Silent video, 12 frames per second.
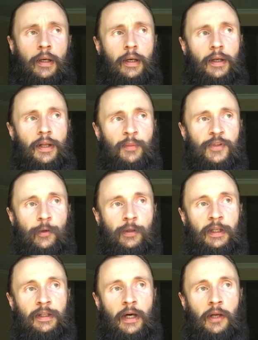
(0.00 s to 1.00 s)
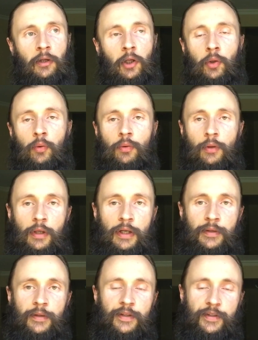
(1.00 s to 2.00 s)
And I'm certainly not alone
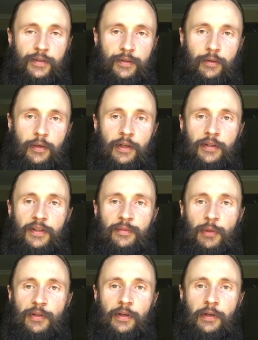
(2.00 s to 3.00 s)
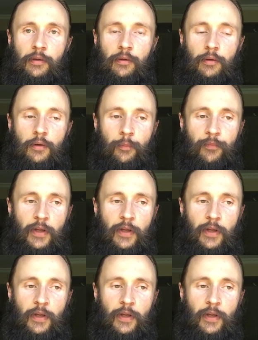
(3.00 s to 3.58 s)
in this particular